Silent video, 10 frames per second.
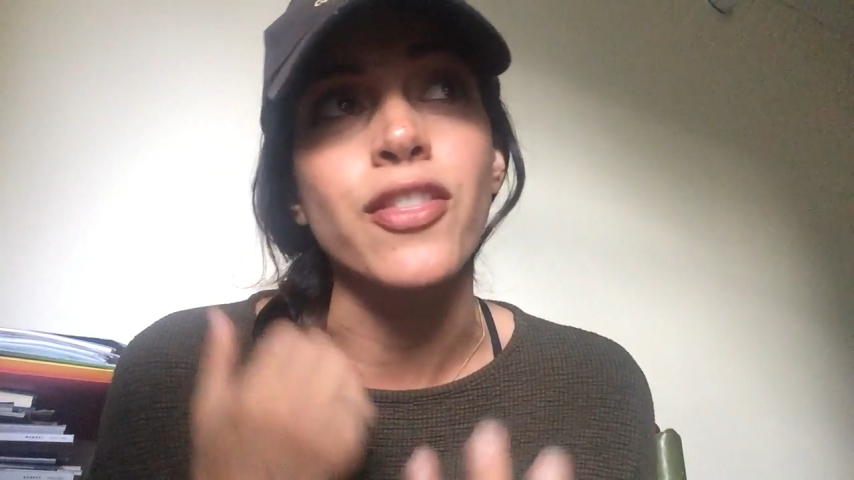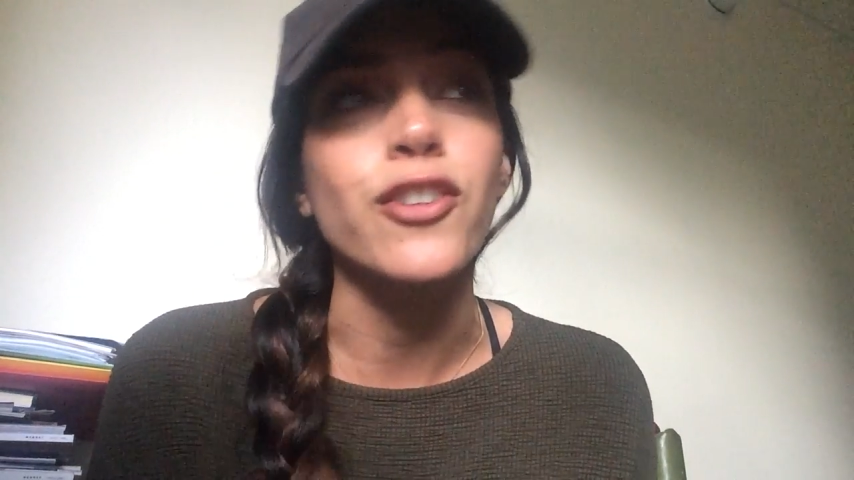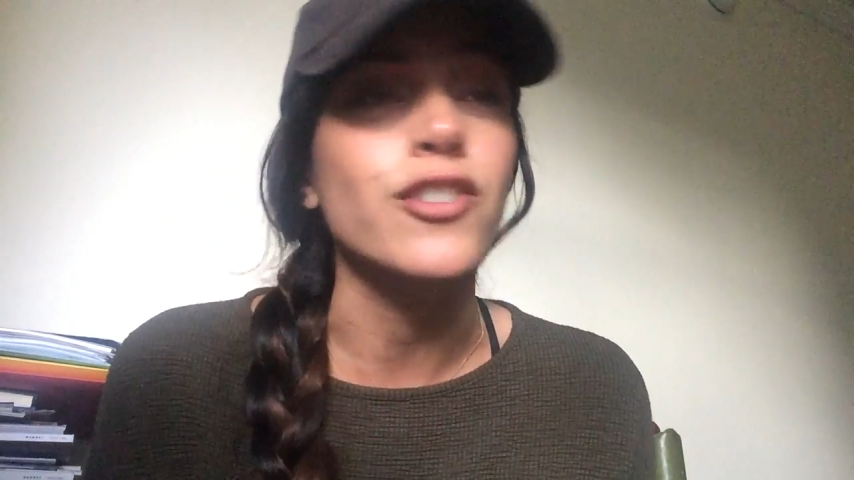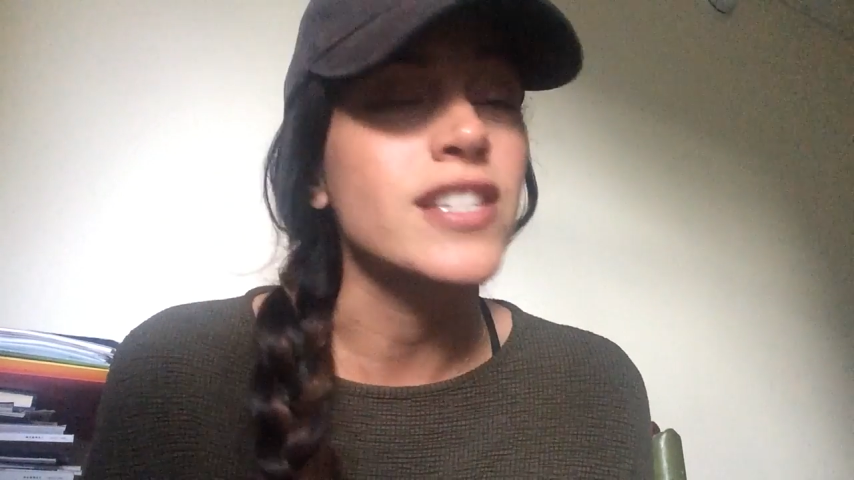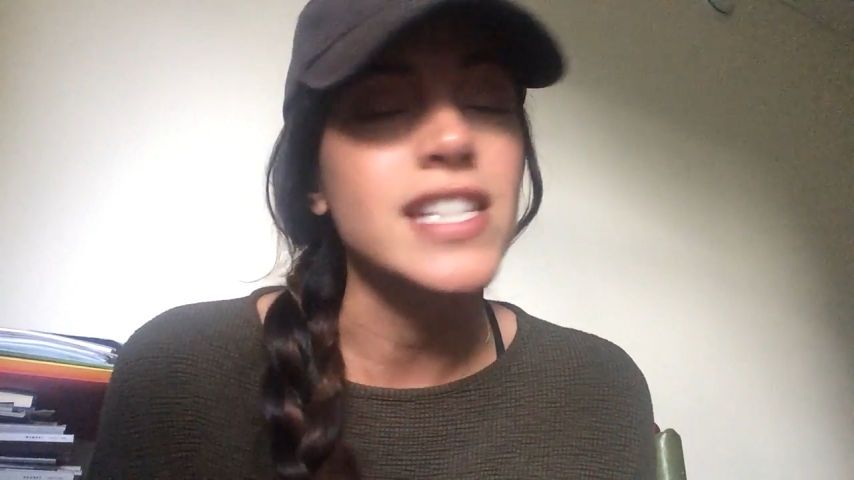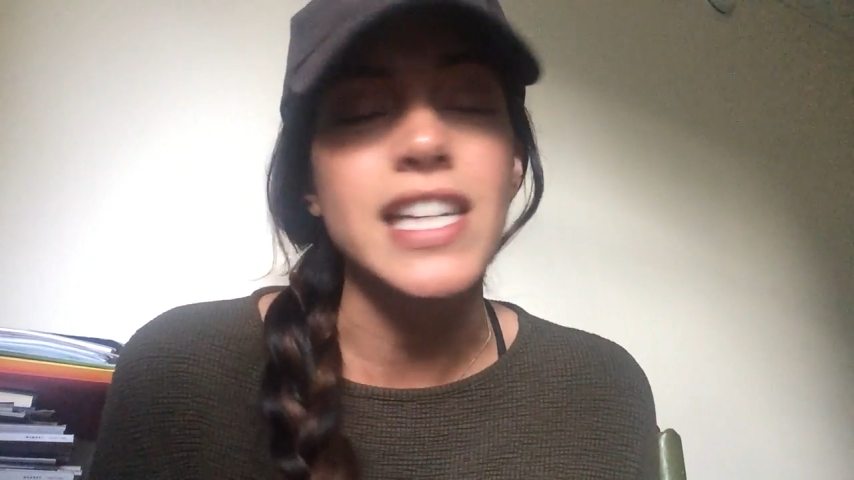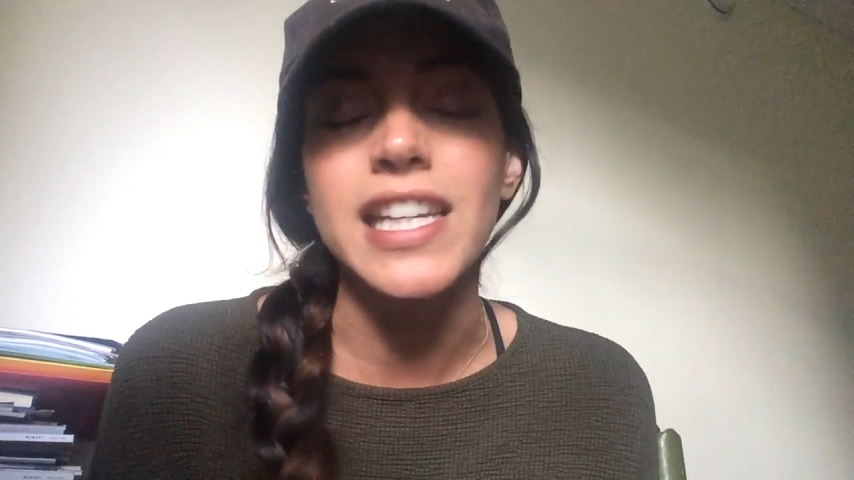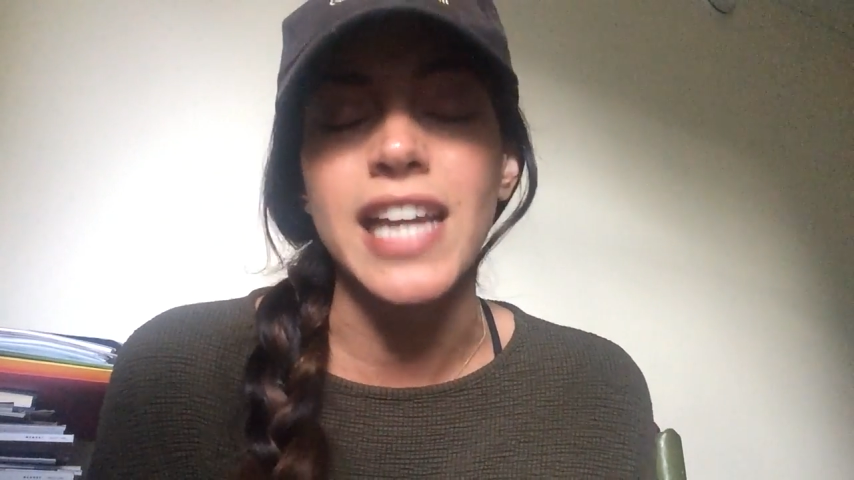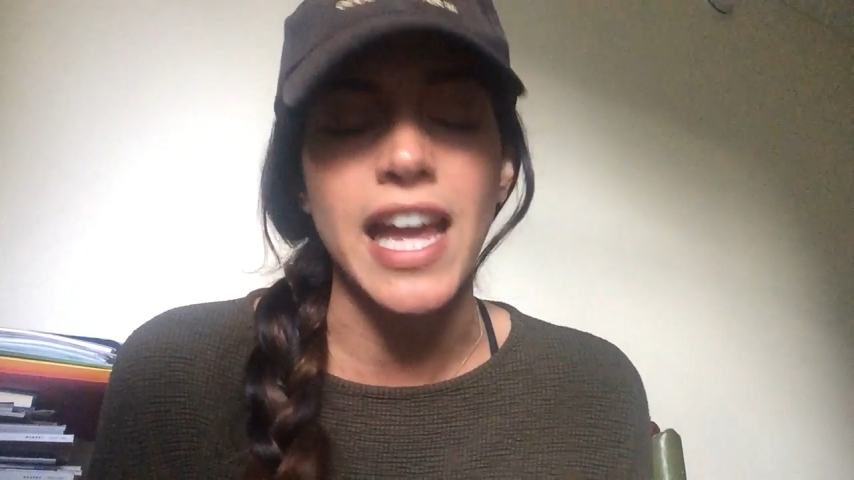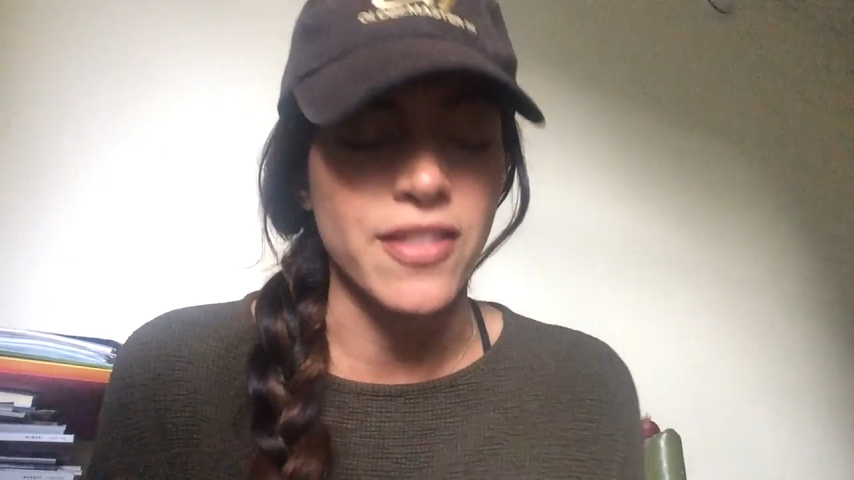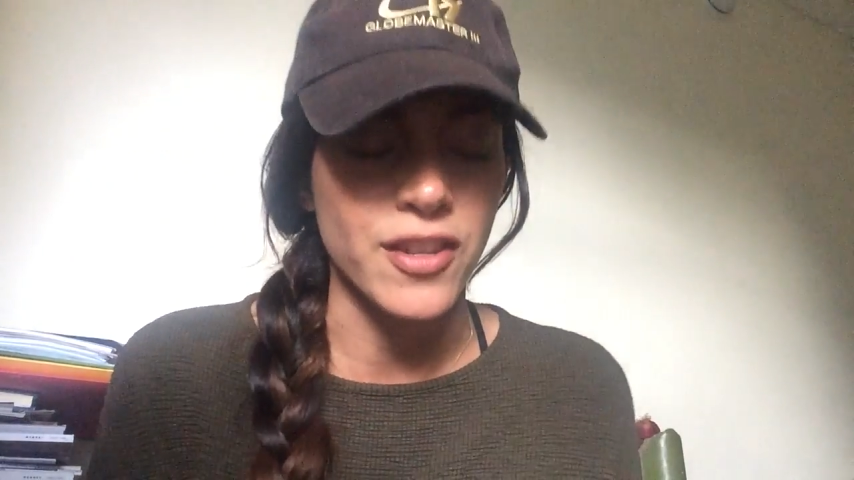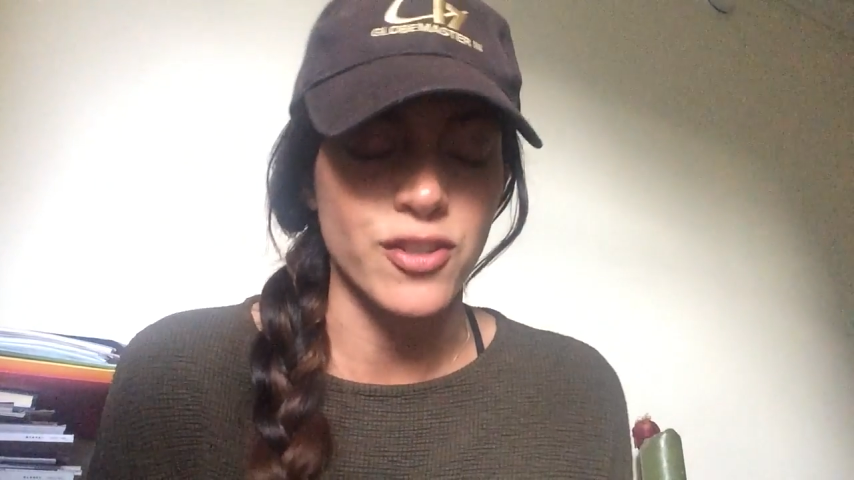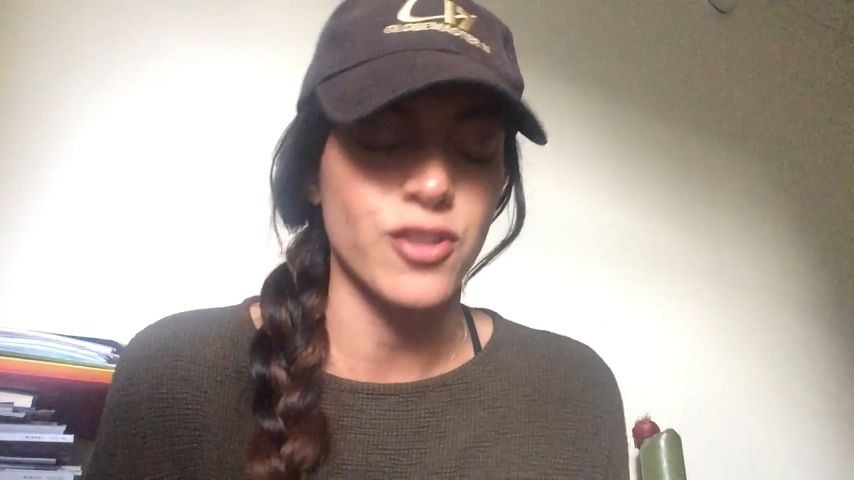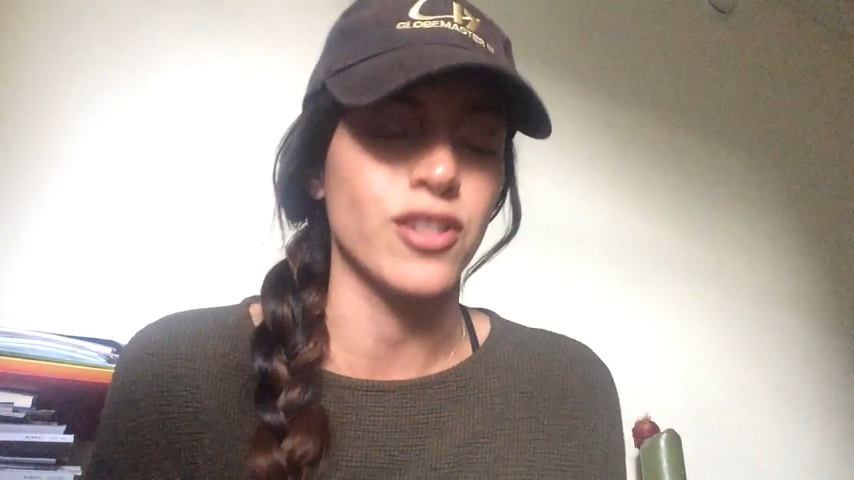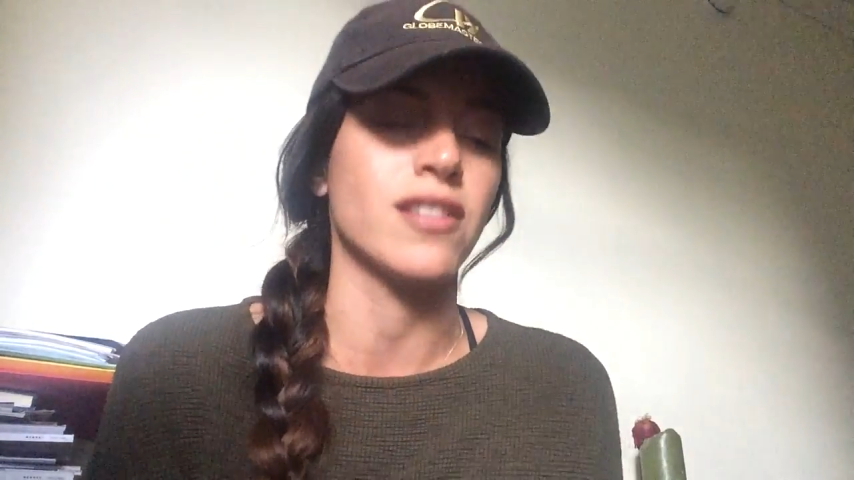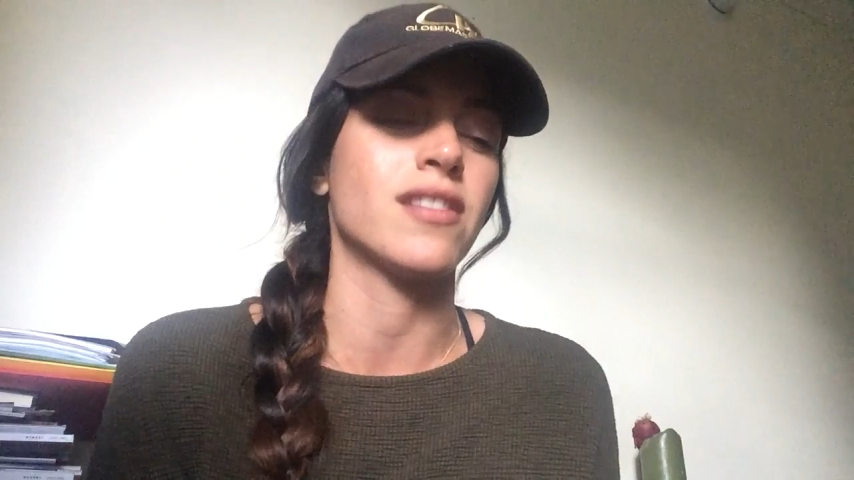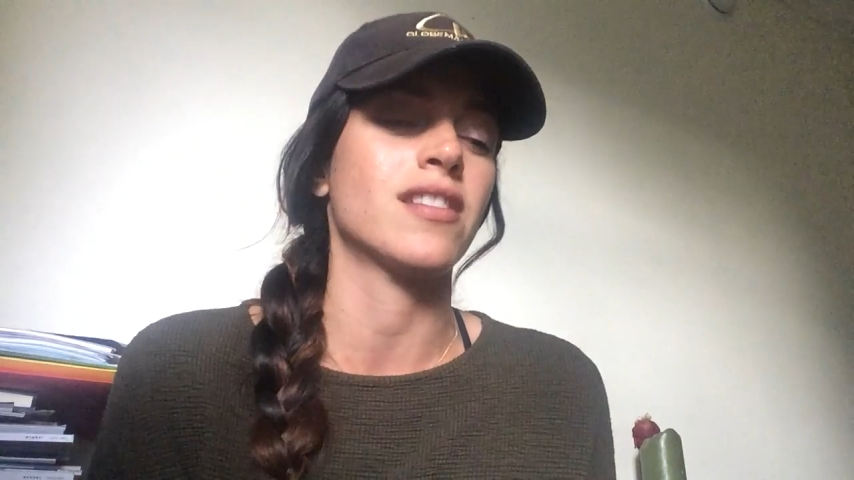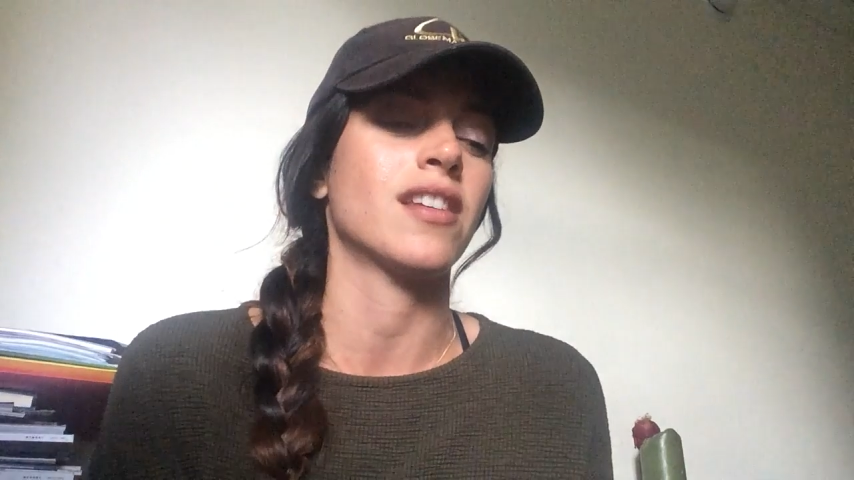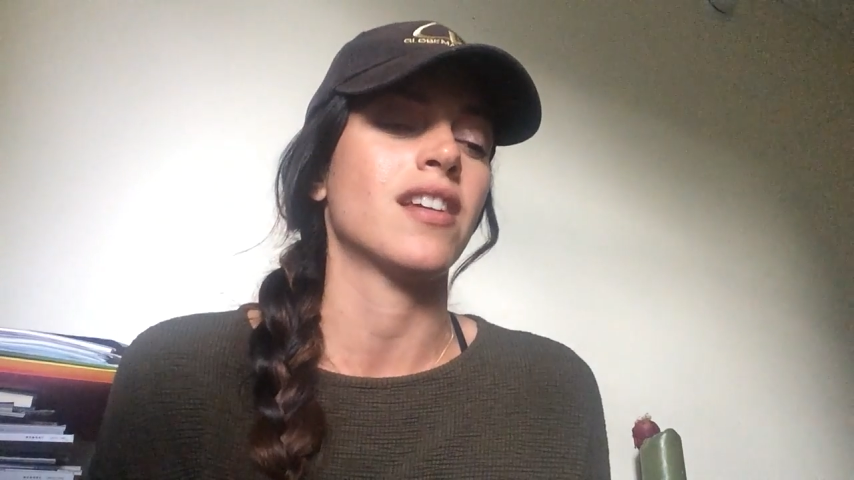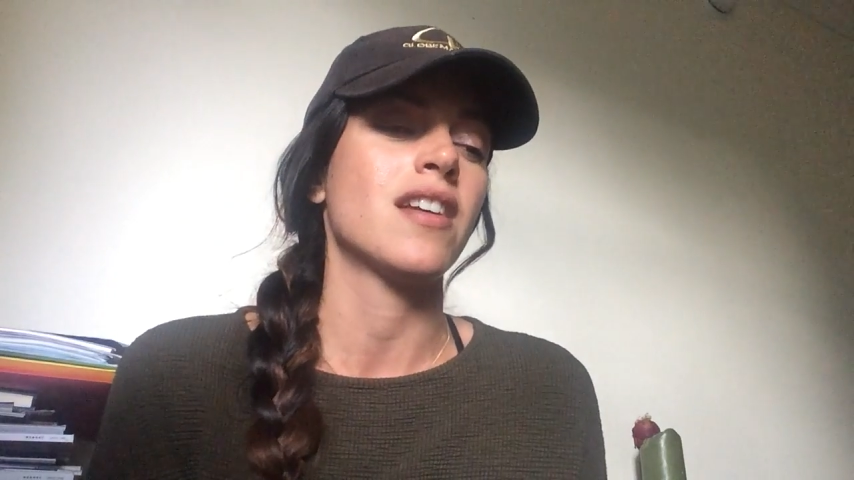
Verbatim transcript: thirsty, and there's just